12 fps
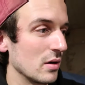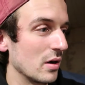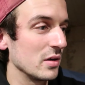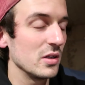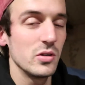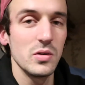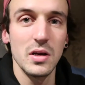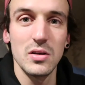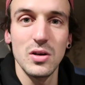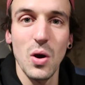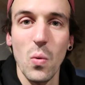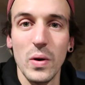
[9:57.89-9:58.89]
I need to get
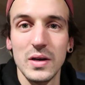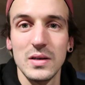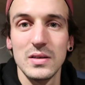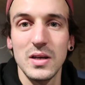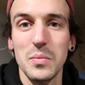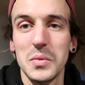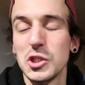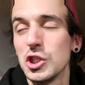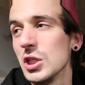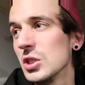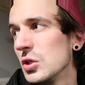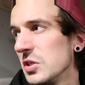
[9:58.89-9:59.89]
going, get my
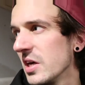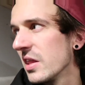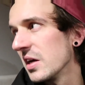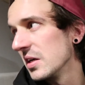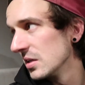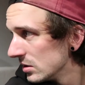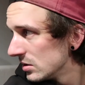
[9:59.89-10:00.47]
shit together